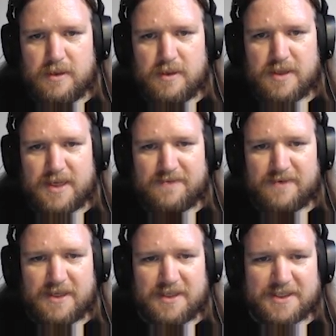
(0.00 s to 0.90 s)

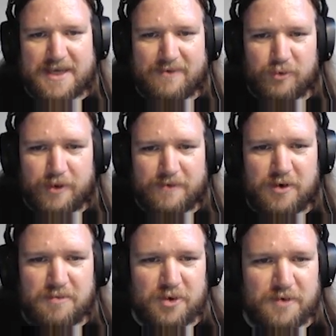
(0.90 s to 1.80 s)
Thankfully these cavalry have
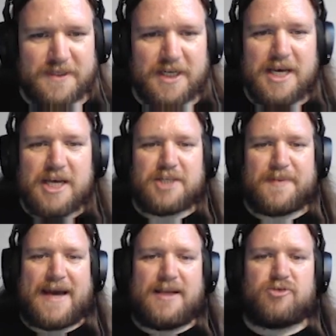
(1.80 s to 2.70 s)
not moved.
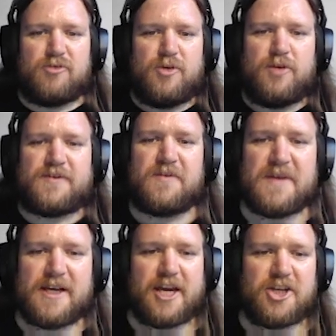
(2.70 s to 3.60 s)
Japan is removed from
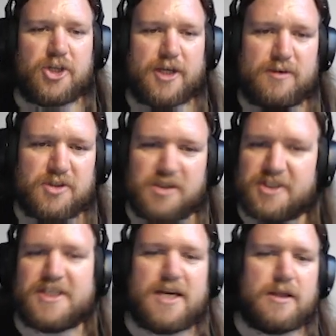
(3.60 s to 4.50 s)
the Legation Council.
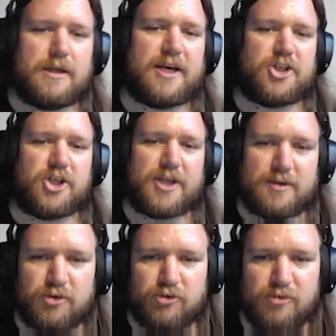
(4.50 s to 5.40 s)
Today the Legation
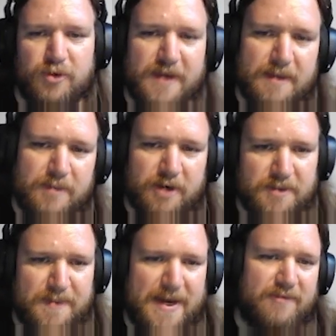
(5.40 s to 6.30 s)
Council removed the Empire of
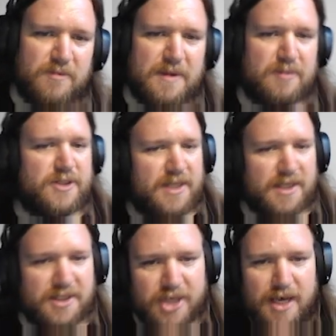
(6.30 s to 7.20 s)
Japan from their
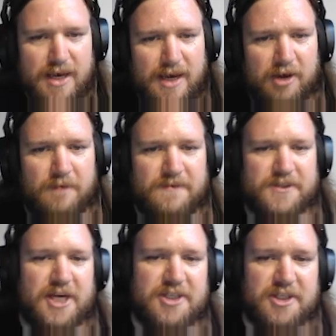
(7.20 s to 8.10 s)
proceedings and
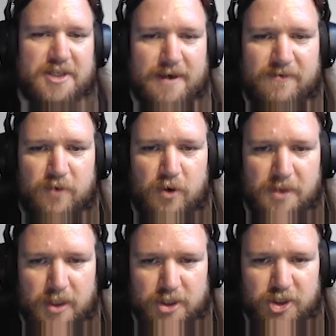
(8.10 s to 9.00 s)
confiscated their
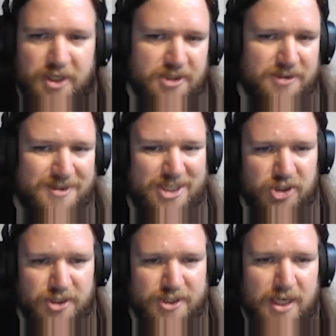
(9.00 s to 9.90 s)
formal Chinese concessions.